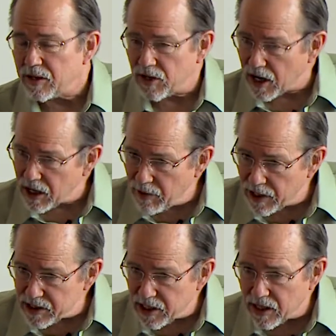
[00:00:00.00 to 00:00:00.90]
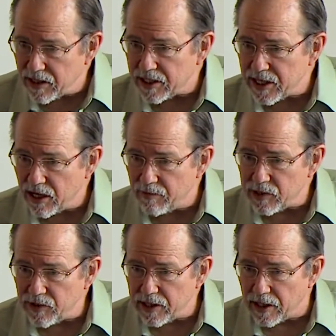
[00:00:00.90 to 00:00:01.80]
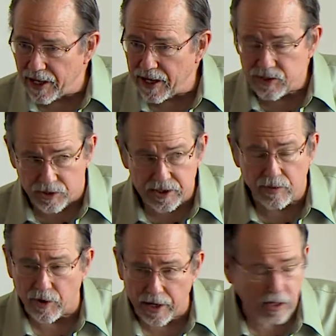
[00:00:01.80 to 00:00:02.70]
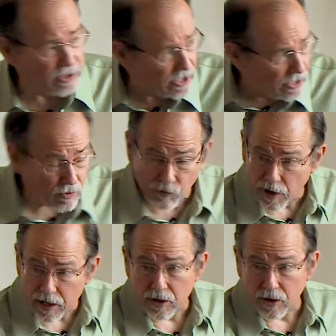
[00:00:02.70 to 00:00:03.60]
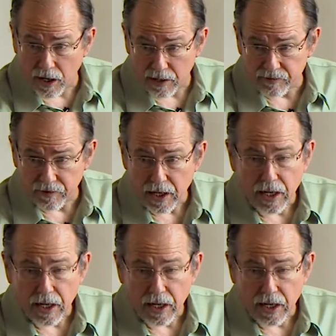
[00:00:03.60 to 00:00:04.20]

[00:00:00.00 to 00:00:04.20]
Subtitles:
Talk about sticking the tail between the legs or somewhere else and running off.